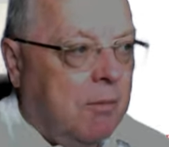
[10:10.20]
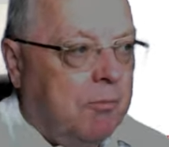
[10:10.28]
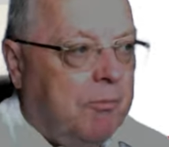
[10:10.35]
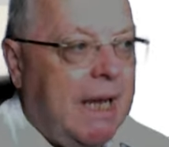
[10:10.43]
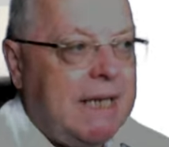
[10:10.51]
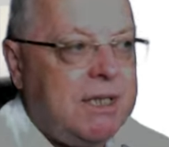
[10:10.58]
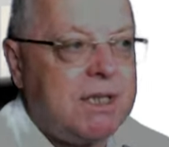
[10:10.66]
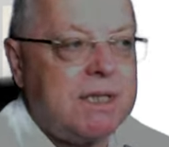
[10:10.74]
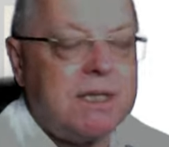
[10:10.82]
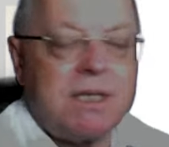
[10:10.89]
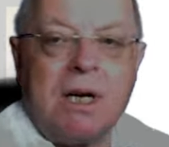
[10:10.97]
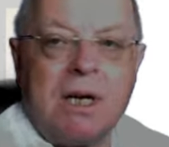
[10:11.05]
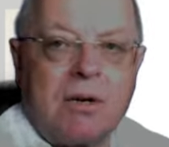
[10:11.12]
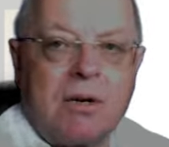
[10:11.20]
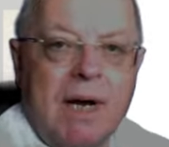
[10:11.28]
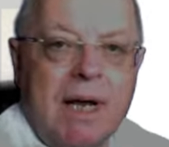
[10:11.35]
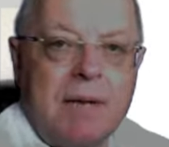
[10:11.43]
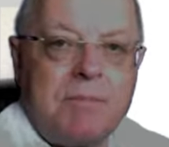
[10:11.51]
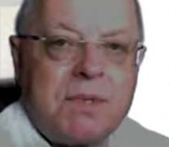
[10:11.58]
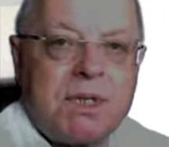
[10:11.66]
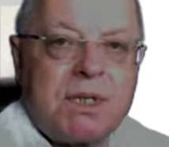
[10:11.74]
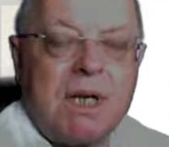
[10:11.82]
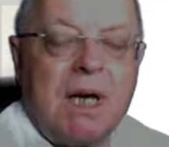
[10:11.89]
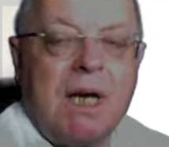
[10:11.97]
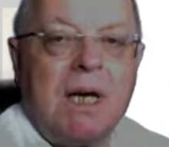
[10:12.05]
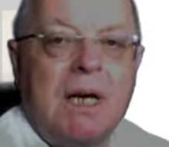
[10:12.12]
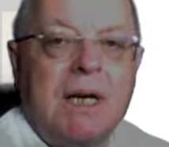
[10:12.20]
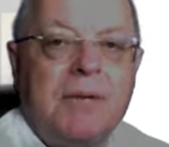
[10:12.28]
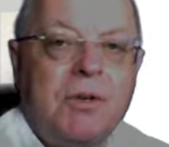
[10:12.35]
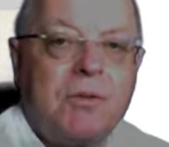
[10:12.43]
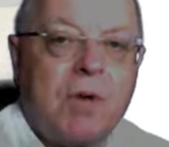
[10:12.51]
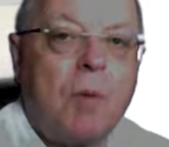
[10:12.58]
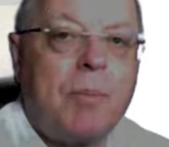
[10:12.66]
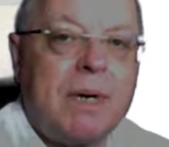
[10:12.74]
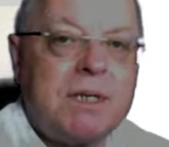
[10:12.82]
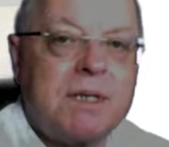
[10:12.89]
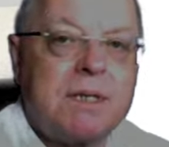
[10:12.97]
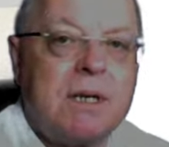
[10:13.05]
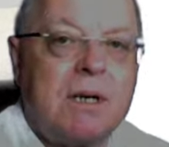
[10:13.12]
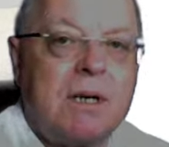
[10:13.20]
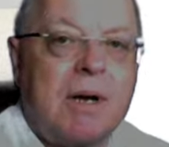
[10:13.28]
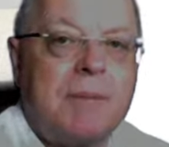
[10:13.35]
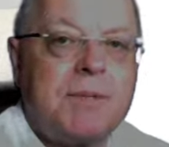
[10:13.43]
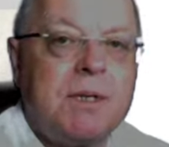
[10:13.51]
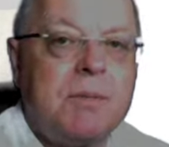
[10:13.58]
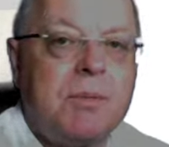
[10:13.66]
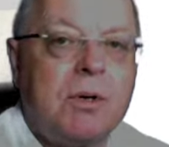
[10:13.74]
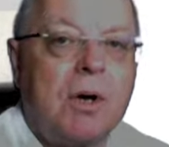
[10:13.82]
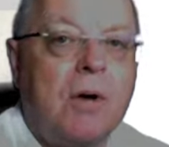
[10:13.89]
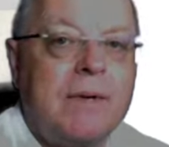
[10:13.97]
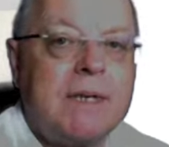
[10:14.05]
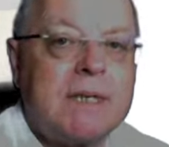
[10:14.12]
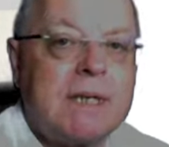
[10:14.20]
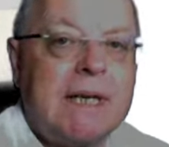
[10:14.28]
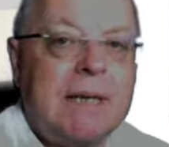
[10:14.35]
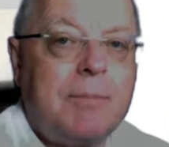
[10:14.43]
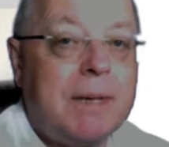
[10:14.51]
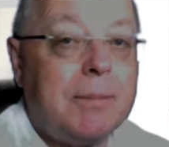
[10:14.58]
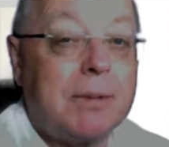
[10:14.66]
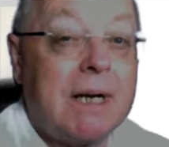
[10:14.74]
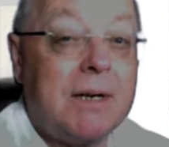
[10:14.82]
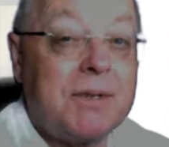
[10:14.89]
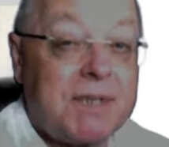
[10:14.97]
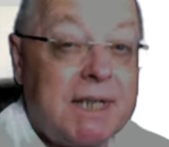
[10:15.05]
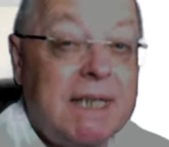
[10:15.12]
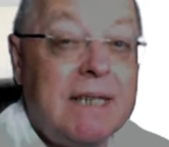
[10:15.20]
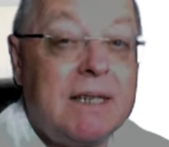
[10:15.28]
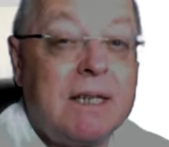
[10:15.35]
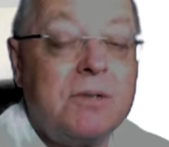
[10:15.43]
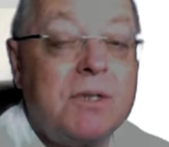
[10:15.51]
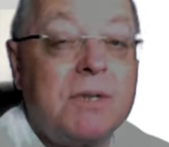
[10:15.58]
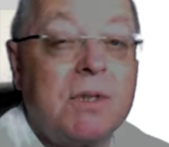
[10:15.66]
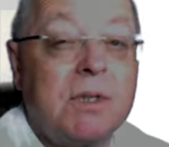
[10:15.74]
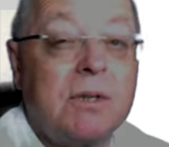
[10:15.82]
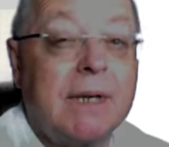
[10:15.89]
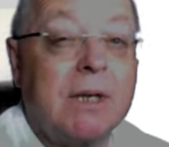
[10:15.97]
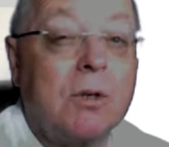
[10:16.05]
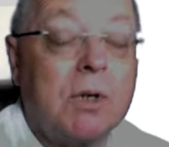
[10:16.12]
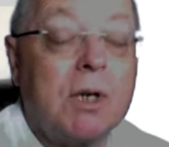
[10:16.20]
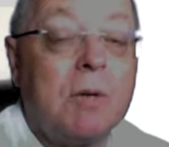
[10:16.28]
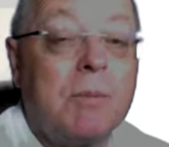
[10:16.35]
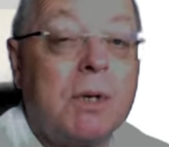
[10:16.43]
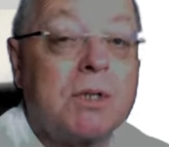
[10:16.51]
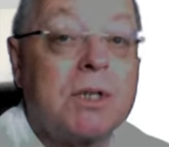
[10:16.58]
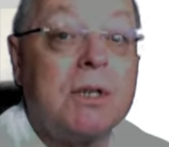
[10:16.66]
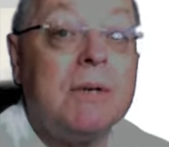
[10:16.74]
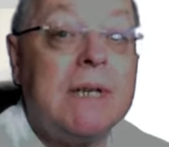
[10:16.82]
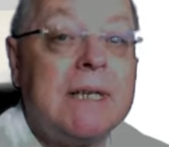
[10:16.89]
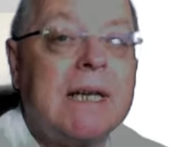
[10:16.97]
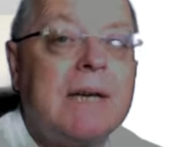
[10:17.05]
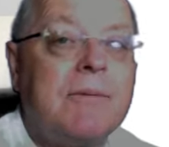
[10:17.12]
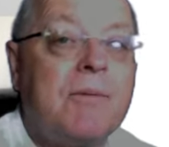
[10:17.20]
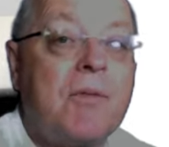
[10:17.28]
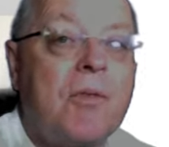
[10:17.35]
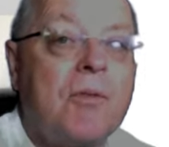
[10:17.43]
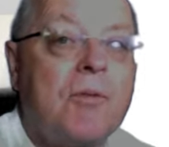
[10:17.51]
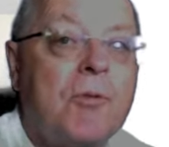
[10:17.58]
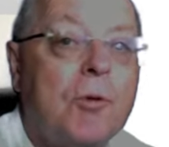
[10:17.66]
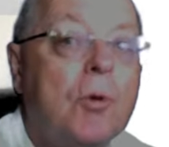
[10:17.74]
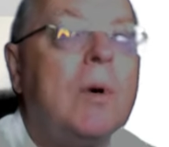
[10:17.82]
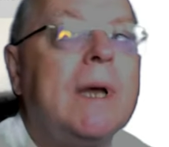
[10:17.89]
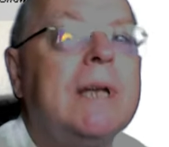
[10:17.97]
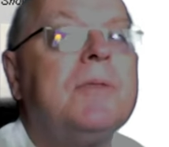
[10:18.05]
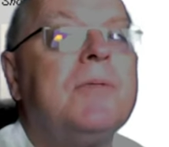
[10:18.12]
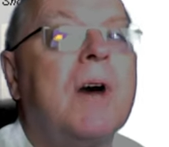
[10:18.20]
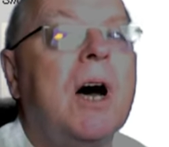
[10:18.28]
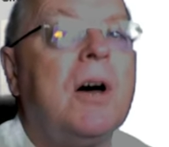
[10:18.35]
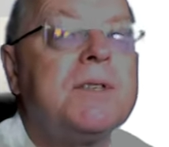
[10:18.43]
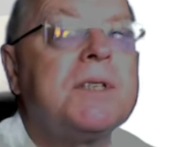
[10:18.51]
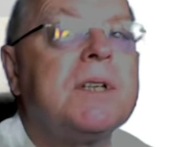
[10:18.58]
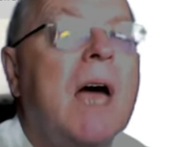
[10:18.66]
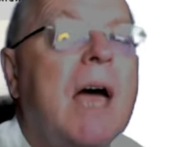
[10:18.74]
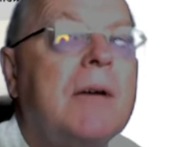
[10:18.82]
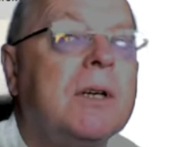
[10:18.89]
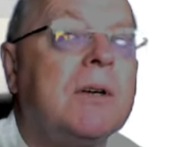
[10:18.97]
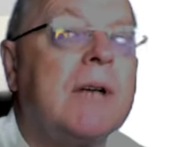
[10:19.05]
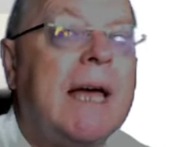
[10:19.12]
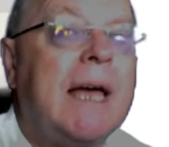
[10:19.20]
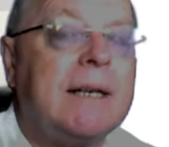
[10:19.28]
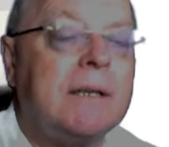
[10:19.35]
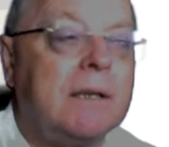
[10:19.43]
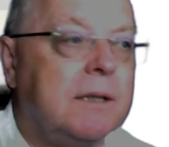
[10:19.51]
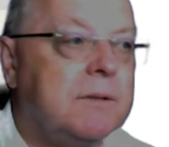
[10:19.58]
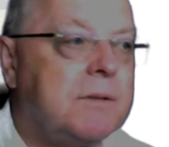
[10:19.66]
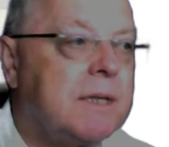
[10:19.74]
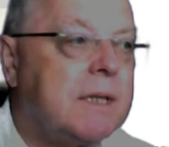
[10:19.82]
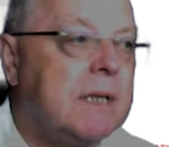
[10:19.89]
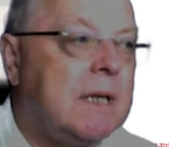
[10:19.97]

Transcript: Pictures and diagrams. If you've got pictures and diagrams in your book, obviously people can't see those if you're doing an audiobook, so you need to give thought in advance to how you're going to handle those.